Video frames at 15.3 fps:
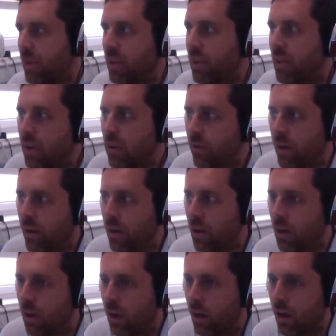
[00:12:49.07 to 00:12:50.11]
I've been
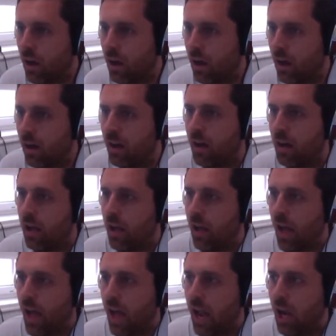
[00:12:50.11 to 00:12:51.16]
hearing
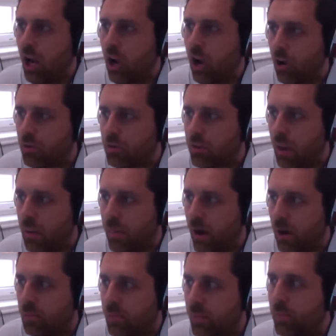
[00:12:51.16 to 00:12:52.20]
a lot
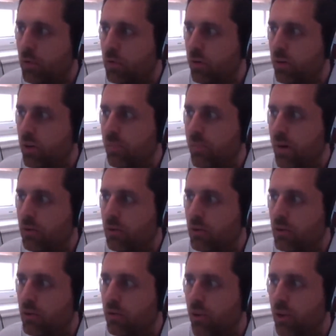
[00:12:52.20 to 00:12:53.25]
about people talking about
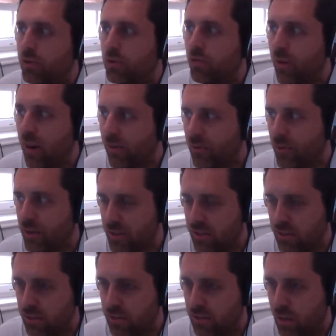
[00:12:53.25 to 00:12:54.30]
the
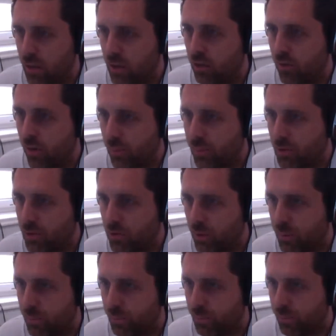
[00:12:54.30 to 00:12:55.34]
cross-references in your
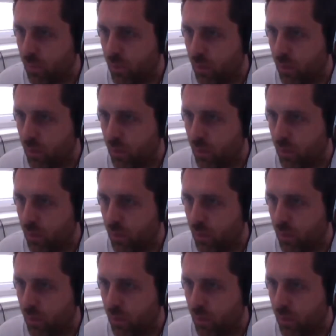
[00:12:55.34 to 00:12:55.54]
repertory.